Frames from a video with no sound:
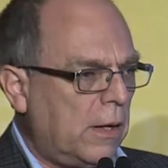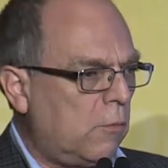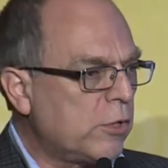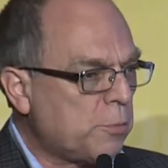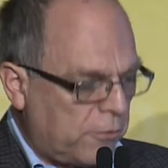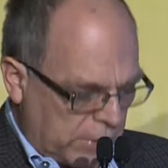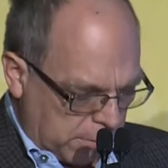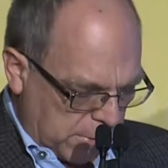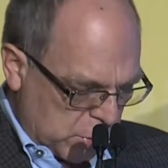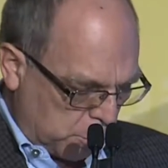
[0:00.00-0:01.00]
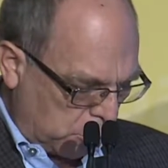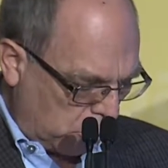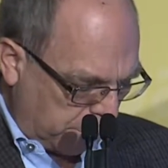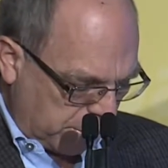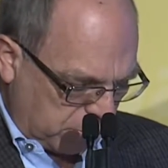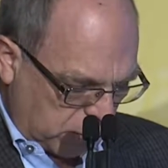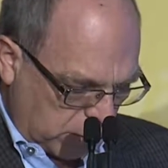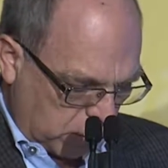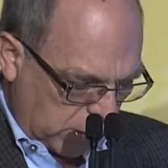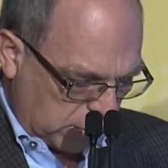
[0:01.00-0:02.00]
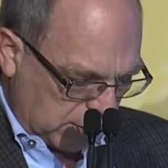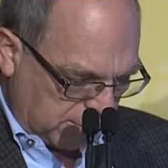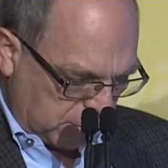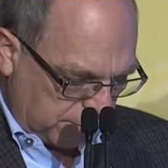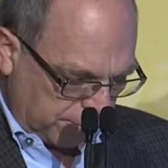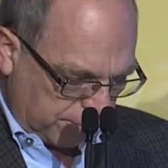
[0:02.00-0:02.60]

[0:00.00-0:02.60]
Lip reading: which provide much more openness on the ground level.